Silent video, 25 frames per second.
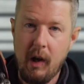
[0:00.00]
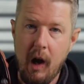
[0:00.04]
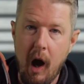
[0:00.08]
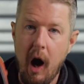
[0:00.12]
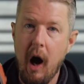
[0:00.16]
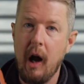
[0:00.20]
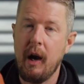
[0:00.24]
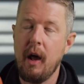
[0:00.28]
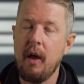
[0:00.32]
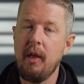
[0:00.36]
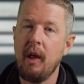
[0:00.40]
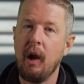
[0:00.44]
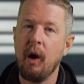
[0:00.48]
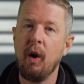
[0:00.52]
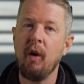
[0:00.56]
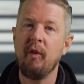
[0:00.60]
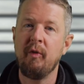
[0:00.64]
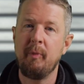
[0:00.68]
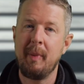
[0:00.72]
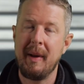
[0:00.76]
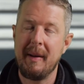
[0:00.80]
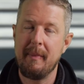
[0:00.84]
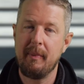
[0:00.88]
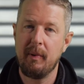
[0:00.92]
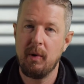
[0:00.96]
I know that a lot
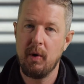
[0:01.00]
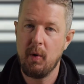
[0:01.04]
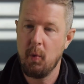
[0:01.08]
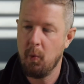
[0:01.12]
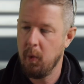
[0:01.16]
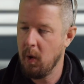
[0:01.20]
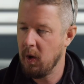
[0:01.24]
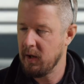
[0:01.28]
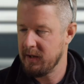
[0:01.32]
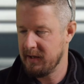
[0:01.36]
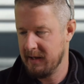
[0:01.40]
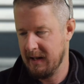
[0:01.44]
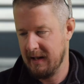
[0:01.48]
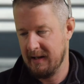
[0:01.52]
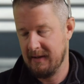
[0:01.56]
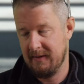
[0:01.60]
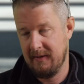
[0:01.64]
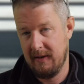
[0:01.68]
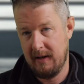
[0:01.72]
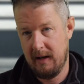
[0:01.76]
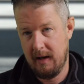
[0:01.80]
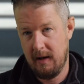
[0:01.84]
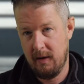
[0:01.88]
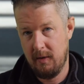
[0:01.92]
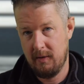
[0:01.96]
of people who watch these
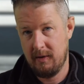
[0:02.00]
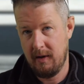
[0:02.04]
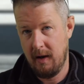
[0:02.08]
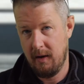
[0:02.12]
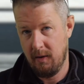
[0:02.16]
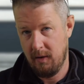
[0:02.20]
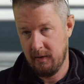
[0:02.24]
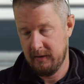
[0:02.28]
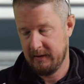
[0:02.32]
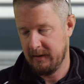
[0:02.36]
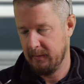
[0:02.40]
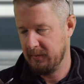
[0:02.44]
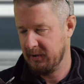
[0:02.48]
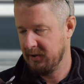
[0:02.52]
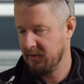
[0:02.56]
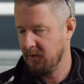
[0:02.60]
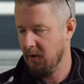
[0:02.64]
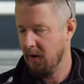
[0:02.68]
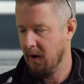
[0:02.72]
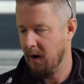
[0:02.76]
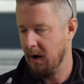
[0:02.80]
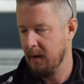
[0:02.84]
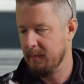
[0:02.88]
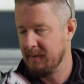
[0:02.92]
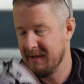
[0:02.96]
videos are not
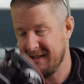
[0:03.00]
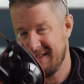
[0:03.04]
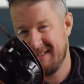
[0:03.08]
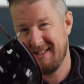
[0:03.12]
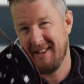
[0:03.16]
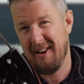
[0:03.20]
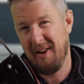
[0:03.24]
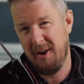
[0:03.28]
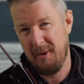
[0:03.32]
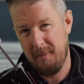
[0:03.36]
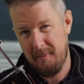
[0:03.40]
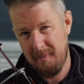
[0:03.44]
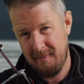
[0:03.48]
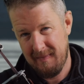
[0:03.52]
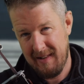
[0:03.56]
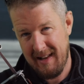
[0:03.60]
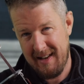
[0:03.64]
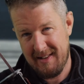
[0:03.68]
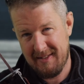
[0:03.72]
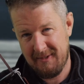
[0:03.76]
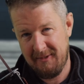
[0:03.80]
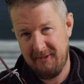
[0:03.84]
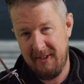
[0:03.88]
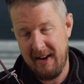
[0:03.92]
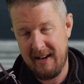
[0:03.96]
subscribed, so
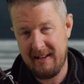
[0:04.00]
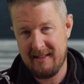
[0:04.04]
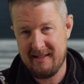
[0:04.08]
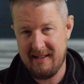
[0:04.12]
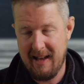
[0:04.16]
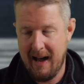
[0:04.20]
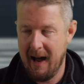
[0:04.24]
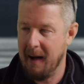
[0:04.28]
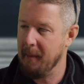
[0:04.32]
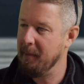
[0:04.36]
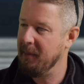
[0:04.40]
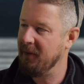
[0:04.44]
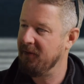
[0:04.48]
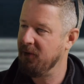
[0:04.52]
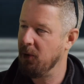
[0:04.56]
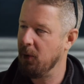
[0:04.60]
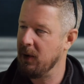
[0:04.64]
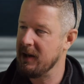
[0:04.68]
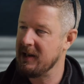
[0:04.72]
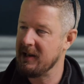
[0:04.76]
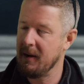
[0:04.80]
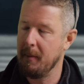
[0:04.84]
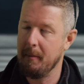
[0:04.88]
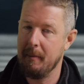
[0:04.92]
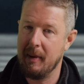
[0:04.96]
let's fix that before
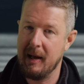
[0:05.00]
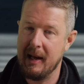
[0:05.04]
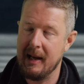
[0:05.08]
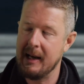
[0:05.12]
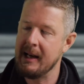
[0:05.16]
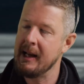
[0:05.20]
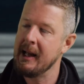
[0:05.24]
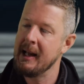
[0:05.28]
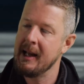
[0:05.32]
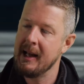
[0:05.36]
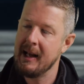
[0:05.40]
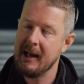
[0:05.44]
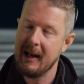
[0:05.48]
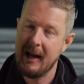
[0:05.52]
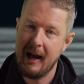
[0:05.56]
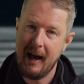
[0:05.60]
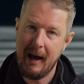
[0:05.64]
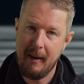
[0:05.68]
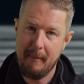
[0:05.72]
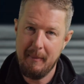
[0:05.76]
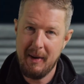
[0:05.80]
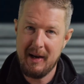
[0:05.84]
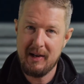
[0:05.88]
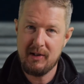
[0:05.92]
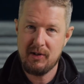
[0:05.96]
we jump in.
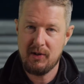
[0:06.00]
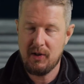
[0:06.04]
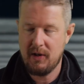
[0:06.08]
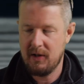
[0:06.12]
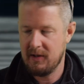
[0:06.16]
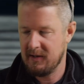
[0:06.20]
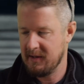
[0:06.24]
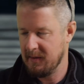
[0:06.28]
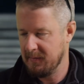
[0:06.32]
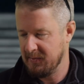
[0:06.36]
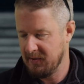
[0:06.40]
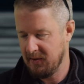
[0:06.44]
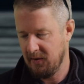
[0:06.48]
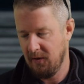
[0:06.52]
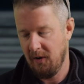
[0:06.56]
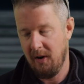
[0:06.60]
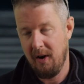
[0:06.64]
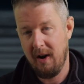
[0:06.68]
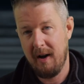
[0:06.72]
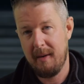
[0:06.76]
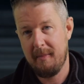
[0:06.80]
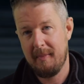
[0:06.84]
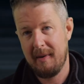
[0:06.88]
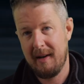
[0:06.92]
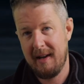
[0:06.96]
And make sure you
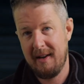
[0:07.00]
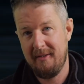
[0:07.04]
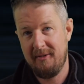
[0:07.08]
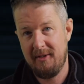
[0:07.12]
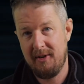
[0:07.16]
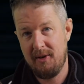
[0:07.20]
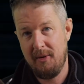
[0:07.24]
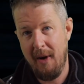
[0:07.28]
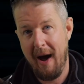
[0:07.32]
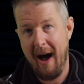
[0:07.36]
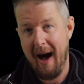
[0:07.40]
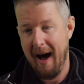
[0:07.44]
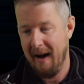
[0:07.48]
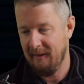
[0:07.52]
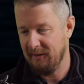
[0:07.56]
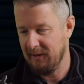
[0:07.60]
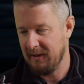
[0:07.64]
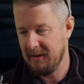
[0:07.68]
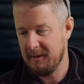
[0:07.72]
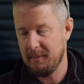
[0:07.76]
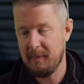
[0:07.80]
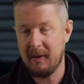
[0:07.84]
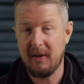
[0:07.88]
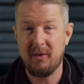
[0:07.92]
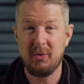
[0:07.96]
subscribe if you
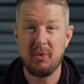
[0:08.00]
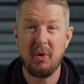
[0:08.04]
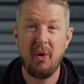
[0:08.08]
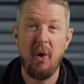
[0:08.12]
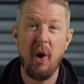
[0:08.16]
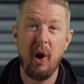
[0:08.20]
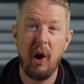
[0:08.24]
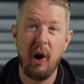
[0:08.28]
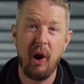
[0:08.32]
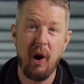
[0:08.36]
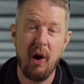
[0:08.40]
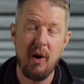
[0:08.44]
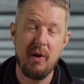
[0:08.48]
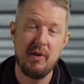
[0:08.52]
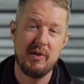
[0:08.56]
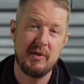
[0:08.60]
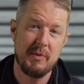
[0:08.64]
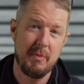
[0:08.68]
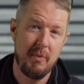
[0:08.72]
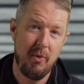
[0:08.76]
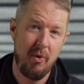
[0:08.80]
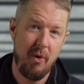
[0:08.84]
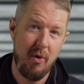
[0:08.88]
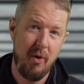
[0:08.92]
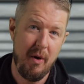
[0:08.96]
haven't, because we've got
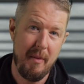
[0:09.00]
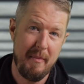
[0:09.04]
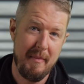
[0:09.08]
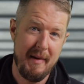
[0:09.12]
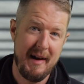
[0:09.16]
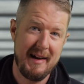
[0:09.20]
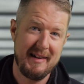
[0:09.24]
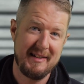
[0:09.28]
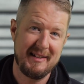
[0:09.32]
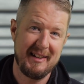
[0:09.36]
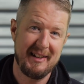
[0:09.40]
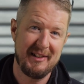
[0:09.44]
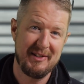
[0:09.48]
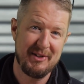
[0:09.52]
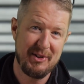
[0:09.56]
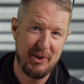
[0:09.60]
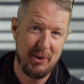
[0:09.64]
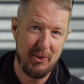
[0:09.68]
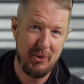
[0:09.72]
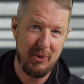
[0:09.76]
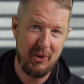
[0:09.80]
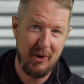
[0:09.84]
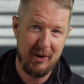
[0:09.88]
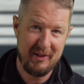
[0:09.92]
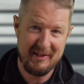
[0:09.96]
loads more amazing
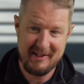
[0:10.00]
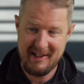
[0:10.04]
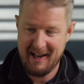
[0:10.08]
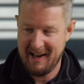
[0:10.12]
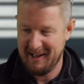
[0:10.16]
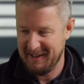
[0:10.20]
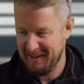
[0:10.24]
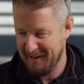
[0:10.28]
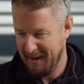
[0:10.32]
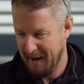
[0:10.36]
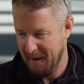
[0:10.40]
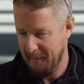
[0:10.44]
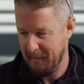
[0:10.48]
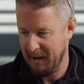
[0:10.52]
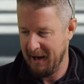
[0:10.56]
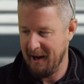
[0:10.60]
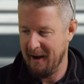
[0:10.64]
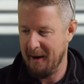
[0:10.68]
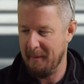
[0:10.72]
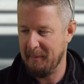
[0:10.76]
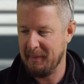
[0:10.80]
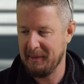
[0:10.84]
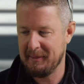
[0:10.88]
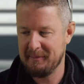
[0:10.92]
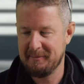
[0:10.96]
tool content coming
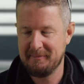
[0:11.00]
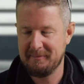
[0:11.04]
up.